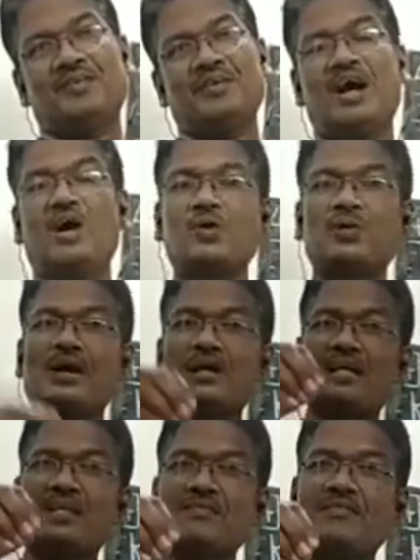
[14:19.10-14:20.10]
How to
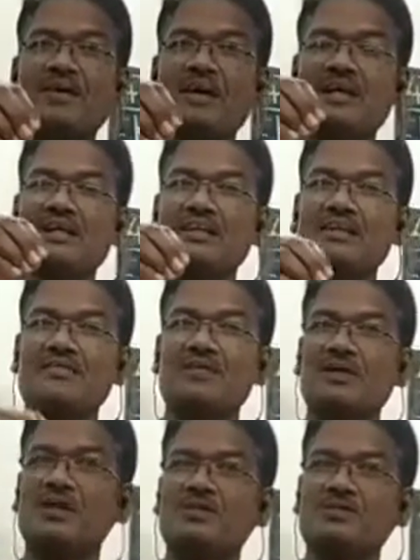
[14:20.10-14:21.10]
identify the
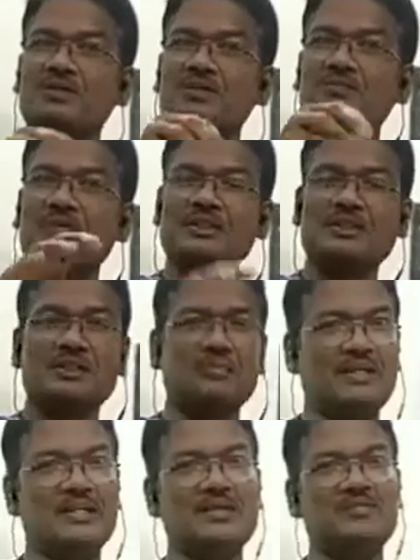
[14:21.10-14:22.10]
figures of speech
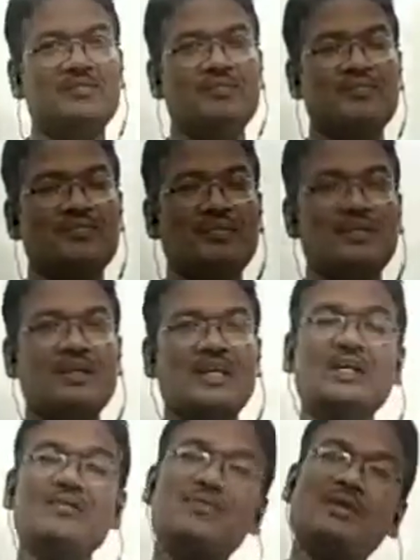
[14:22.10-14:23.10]
simile?
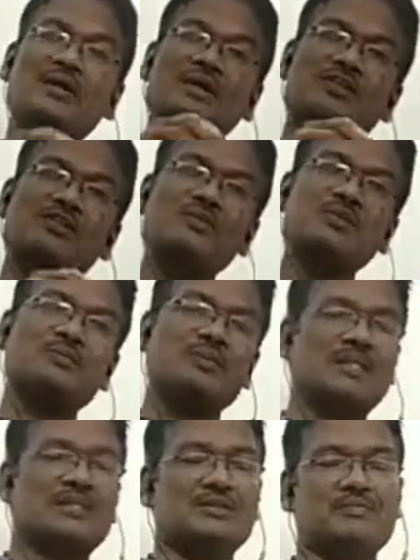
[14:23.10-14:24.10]
In figures of
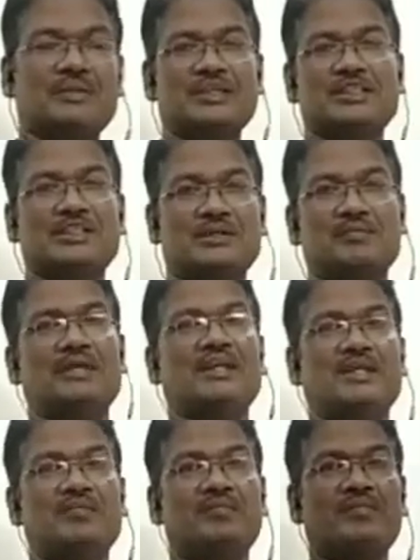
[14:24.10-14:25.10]
speech
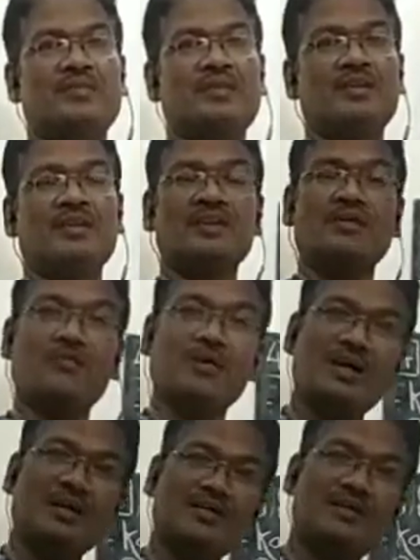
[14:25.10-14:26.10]
simile, the
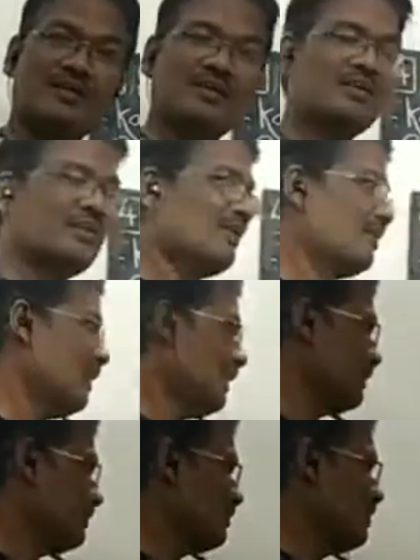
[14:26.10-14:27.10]
word
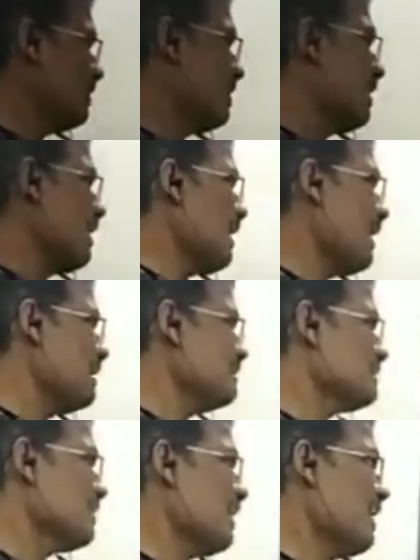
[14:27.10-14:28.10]
like,
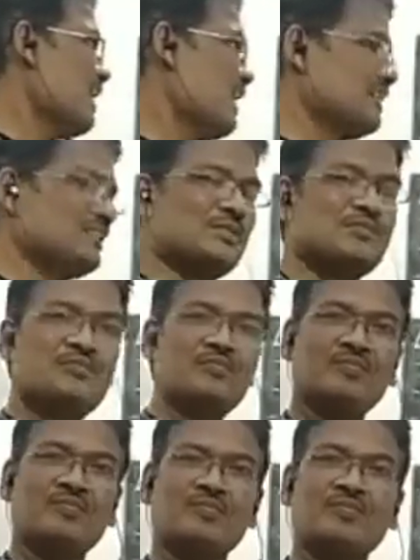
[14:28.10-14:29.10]
as
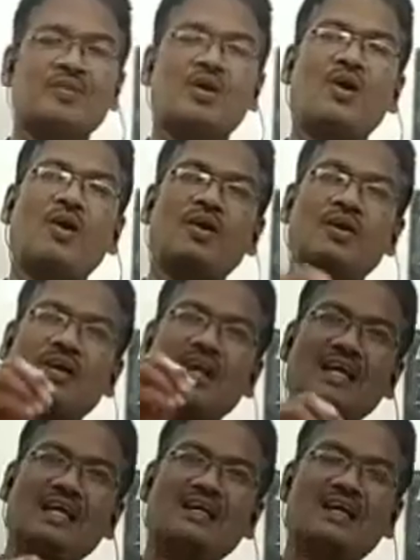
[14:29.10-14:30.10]
or
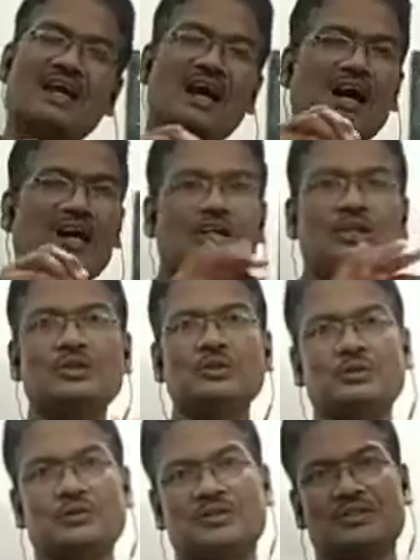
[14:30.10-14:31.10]
like are
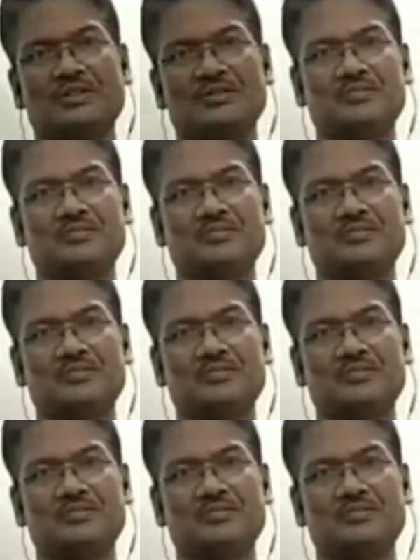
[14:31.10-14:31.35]
used.